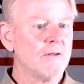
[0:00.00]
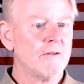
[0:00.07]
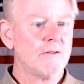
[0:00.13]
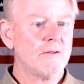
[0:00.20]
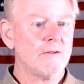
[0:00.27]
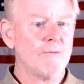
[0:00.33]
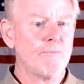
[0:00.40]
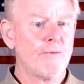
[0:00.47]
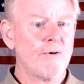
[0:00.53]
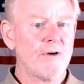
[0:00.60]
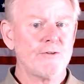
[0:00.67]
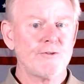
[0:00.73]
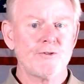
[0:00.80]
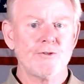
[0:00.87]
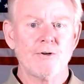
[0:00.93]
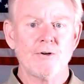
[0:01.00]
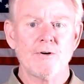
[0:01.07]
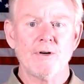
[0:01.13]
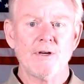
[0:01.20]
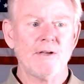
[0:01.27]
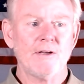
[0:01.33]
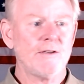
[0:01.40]
the pressure
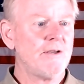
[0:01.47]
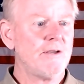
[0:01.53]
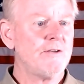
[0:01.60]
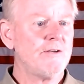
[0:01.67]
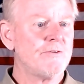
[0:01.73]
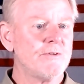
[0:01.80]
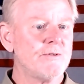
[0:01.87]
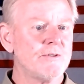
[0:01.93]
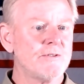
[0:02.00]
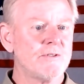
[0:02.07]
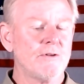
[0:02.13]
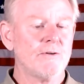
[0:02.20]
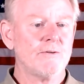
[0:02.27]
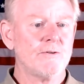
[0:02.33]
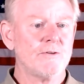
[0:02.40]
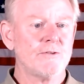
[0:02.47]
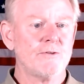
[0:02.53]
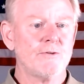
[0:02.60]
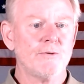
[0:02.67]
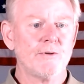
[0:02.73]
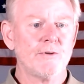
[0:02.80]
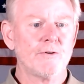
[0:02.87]
in each of the cylinders
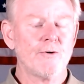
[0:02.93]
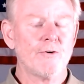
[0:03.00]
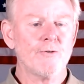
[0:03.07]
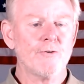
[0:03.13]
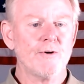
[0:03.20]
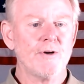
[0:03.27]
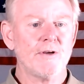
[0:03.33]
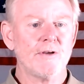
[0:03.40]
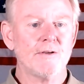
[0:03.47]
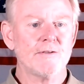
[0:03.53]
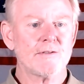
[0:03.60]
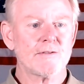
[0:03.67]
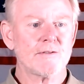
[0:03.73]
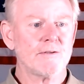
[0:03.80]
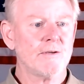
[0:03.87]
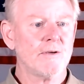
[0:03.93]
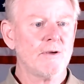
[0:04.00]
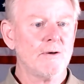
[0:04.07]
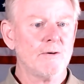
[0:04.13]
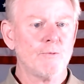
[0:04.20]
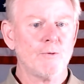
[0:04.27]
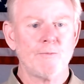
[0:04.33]
to increase
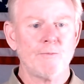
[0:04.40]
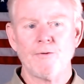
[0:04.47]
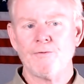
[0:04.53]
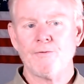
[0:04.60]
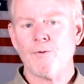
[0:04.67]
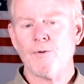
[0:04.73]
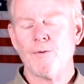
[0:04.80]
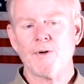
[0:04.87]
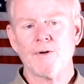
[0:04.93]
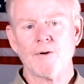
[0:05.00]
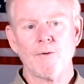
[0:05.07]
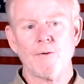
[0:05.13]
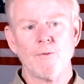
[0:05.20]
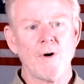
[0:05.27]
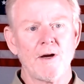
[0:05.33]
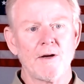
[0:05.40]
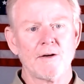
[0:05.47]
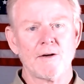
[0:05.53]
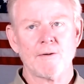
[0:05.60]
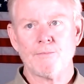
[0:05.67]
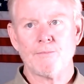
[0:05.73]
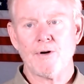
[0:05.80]
when performing a wet
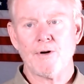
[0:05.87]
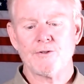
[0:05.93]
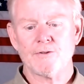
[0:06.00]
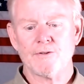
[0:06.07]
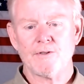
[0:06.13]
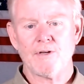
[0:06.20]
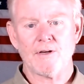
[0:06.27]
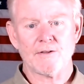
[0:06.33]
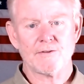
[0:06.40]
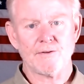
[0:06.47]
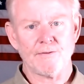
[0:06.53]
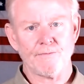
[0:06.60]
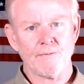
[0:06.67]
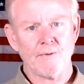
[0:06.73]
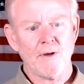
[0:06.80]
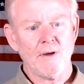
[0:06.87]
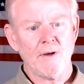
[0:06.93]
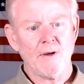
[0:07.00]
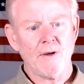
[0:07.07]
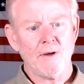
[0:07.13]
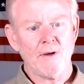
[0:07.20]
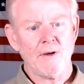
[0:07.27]
compression test.
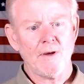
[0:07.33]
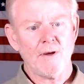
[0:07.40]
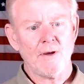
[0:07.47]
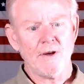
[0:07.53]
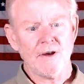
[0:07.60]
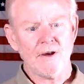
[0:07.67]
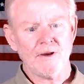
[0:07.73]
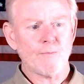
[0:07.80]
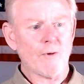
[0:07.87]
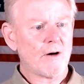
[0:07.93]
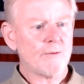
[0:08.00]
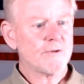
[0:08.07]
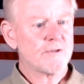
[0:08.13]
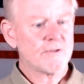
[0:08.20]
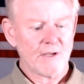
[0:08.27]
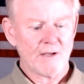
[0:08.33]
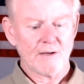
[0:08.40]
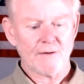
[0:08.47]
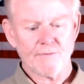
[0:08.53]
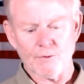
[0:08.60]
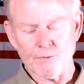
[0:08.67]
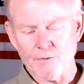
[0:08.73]
Bob is saying
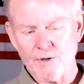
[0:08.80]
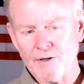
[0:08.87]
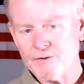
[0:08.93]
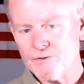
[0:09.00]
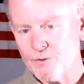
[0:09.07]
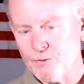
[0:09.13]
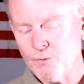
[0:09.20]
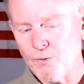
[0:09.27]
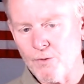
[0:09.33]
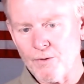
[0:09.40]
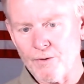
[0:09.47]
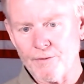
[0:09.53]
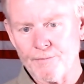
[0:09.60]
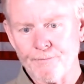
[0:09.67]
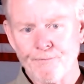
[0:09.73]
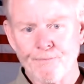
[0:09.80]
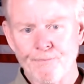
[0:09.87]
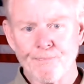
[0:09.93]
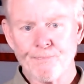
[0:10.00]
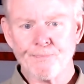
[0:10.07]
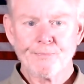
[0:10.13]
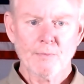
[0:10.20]
if the rings are worn,
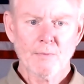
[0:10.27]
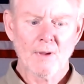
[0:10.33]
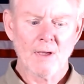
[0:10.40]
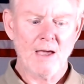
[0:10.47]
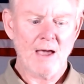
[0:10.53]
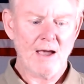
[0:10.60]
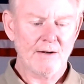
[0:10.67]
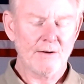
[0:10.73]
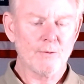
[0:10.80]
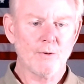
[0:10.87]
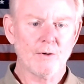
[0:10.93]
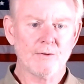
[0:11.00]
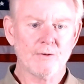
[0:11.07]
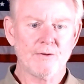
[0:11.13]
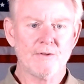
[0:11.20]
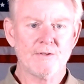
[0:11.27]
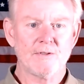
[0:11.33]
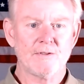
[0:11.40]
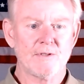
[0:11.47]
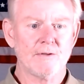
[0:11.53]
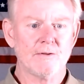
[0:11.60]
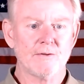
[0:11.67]
adding oil to the
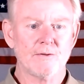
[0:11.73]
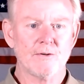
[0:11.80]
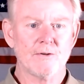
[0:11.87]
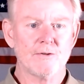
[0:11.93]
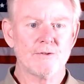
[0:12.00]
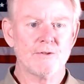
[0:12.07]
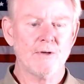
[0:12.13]
cylinders,